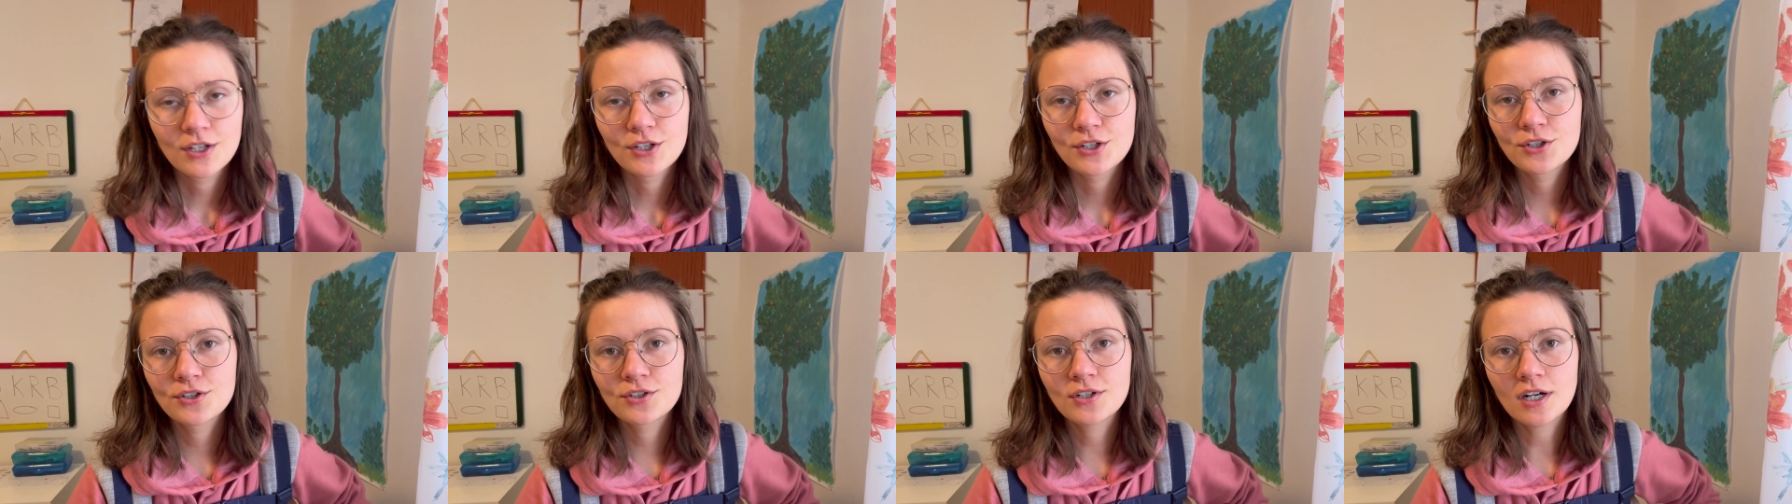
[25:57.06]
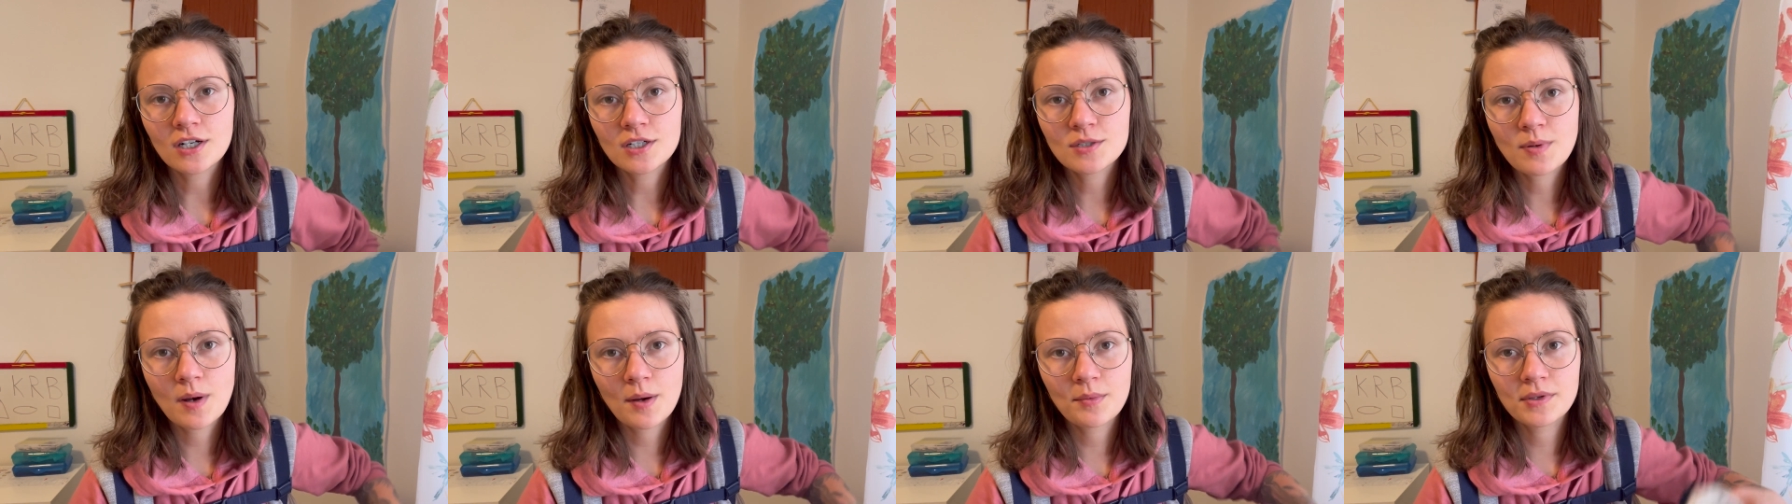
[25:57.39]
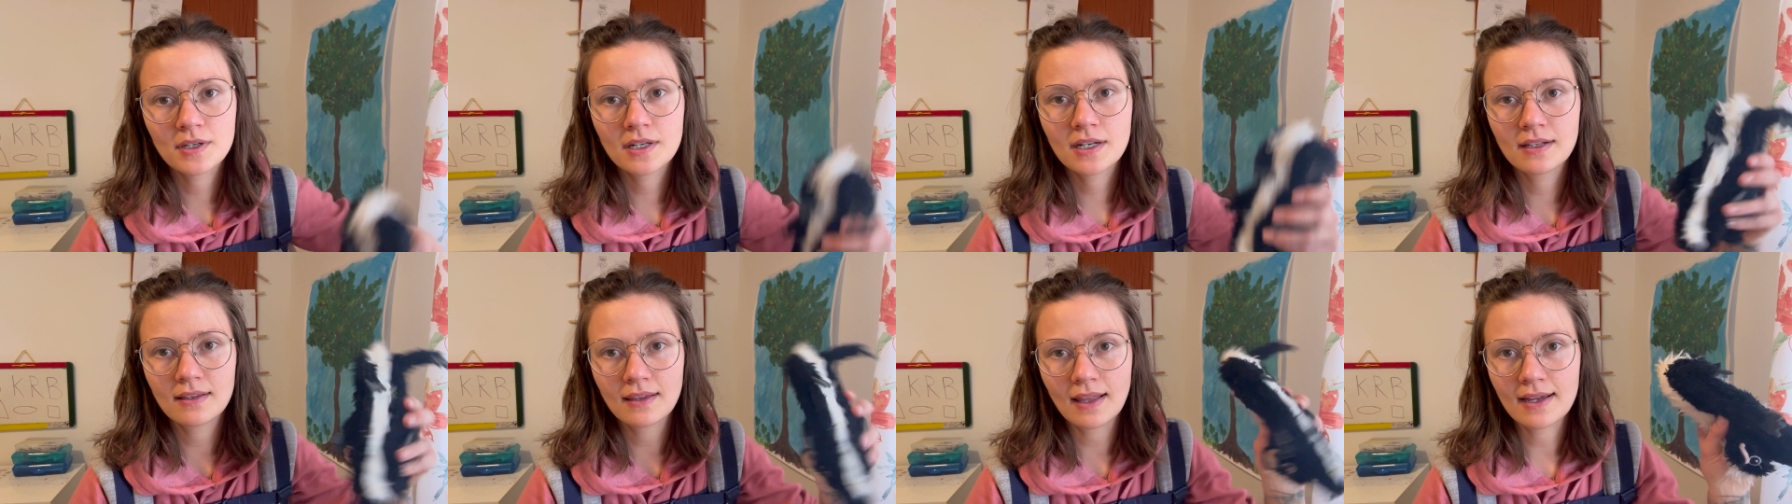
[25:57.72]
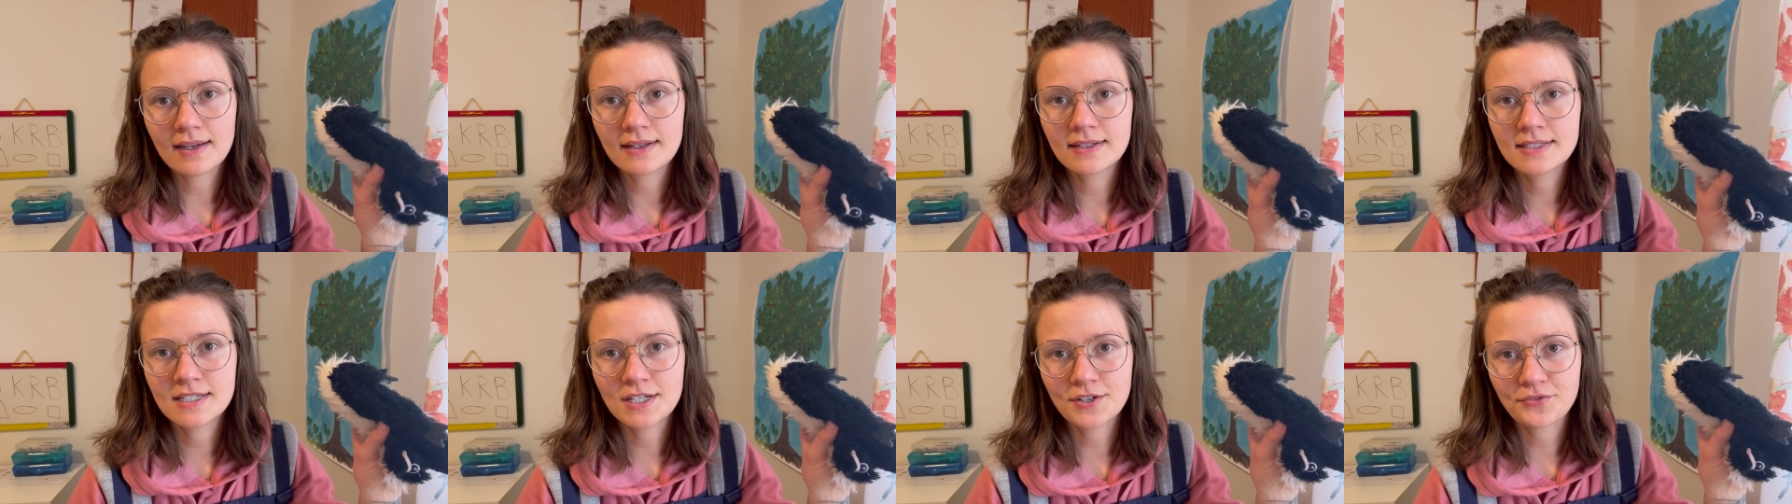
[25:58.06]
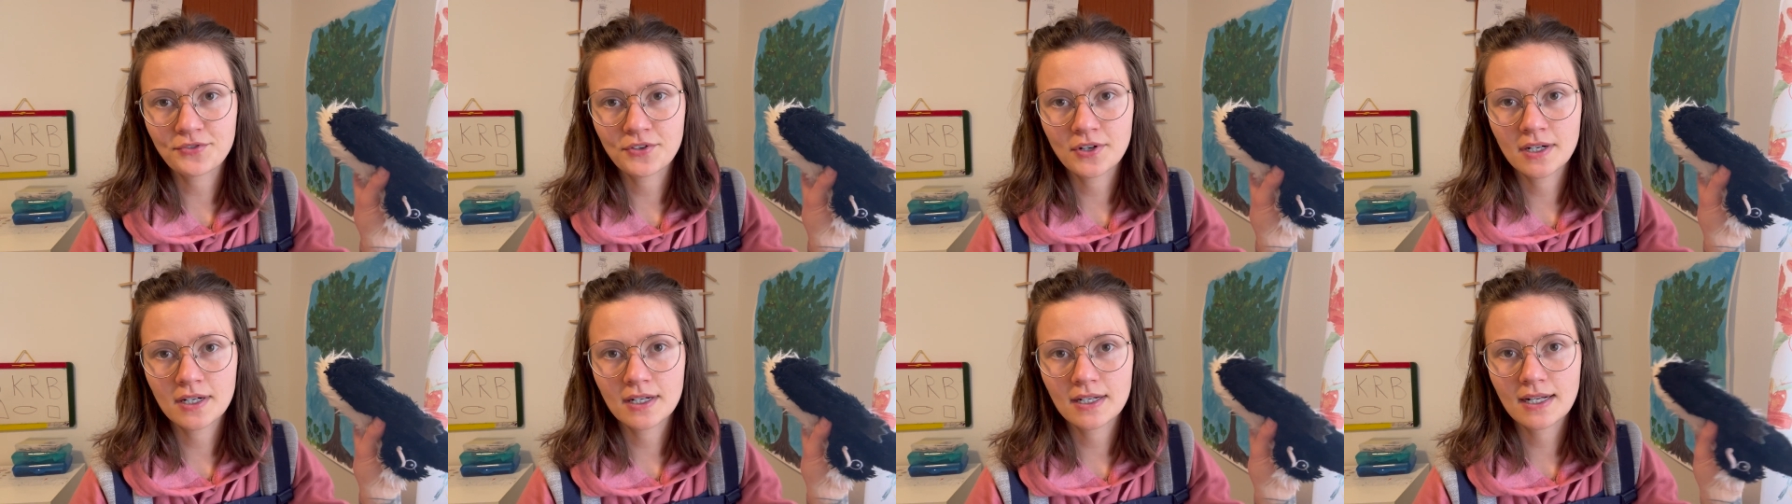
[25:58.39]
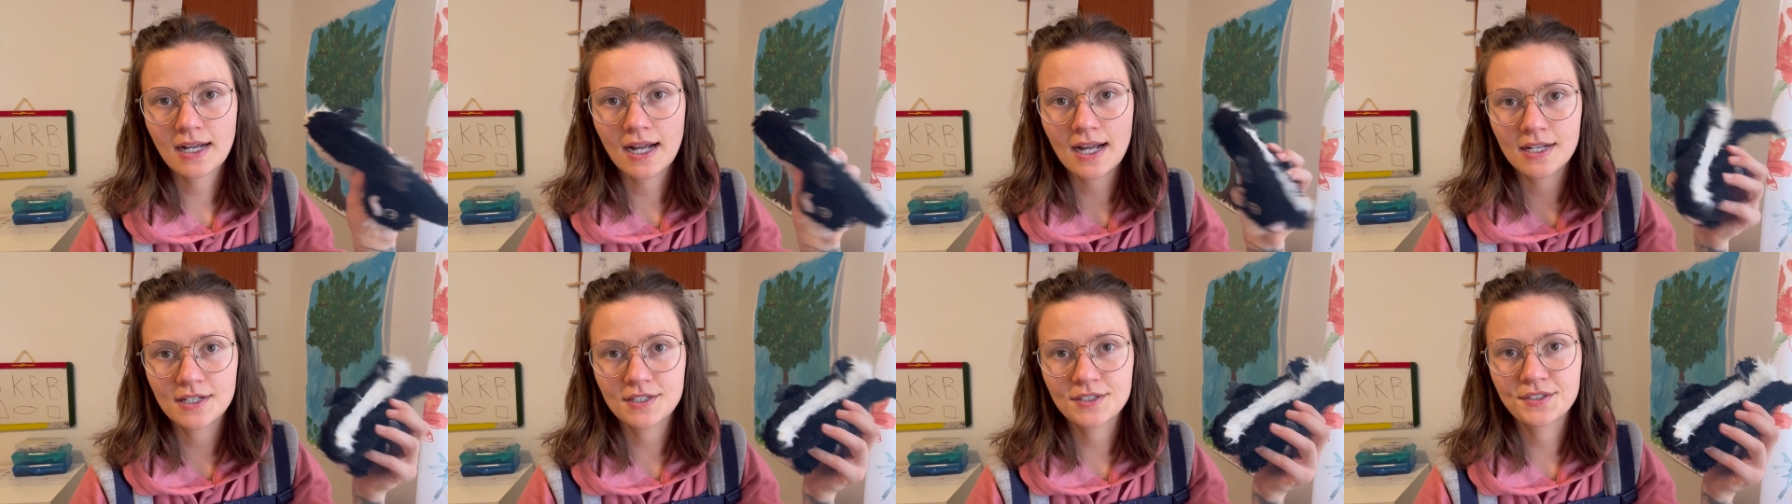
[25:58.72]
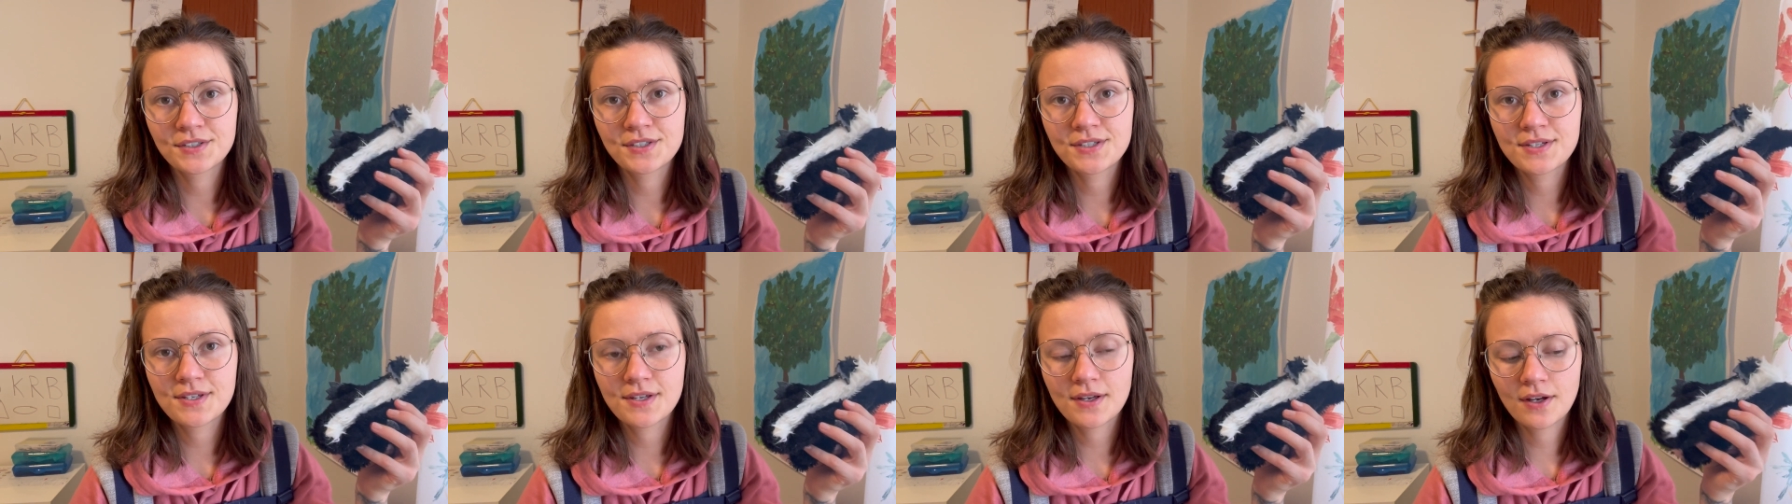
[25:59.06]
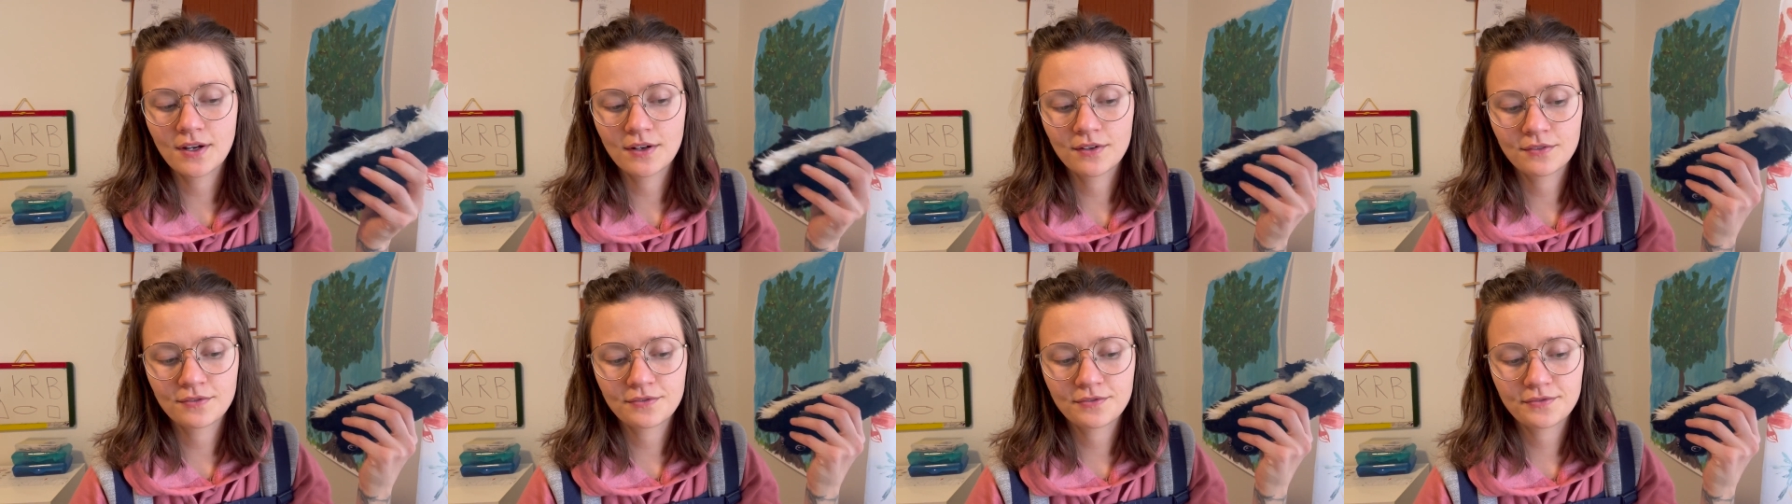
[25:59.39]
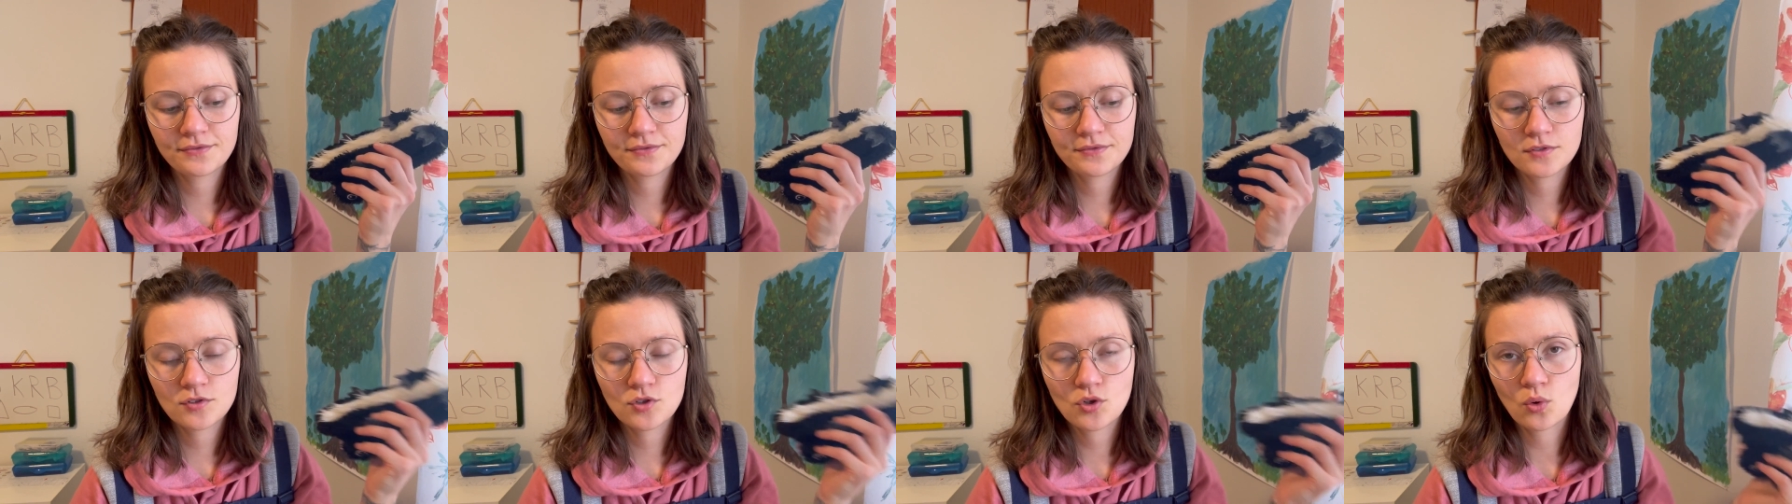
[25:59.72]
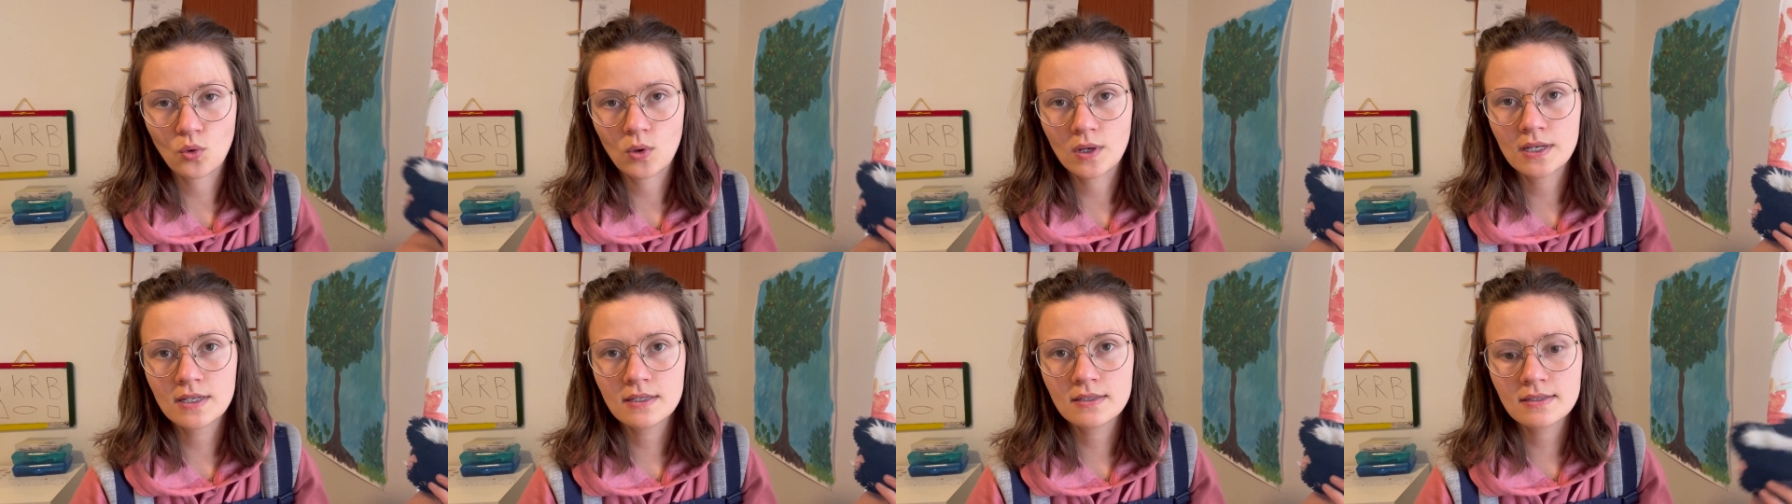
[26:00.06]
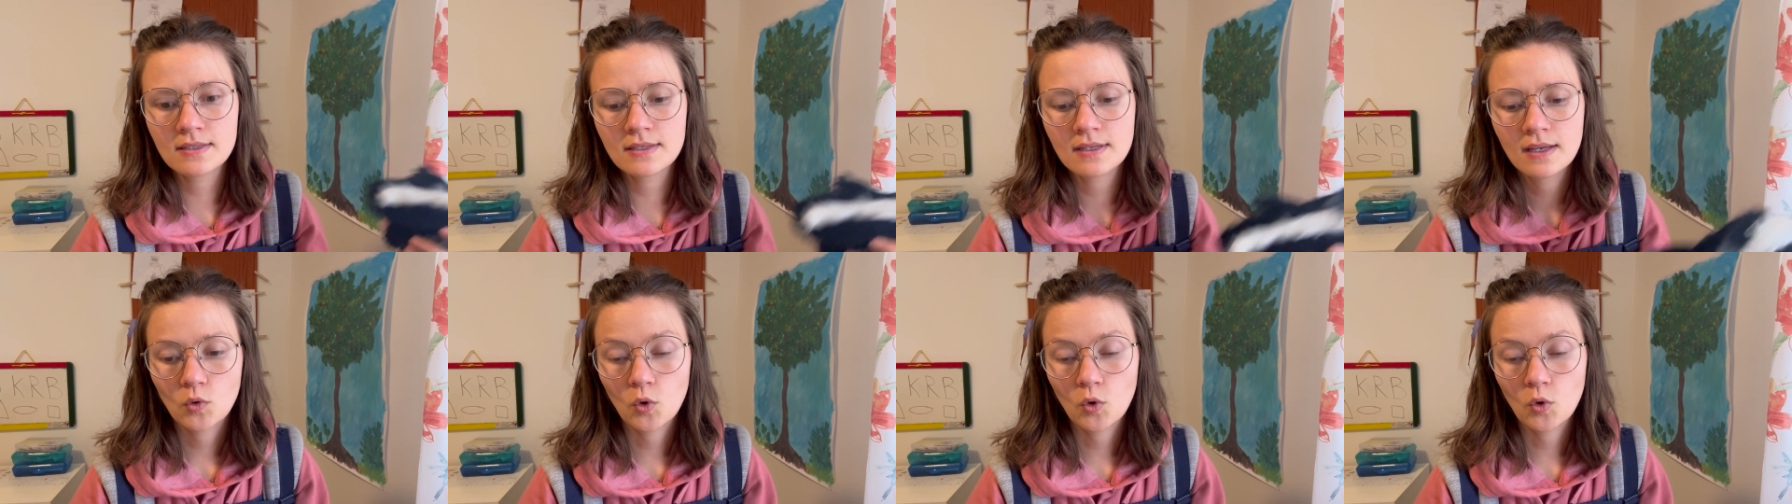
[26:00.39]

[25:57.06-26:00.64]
Your dog's probably going to like different kinds of toys,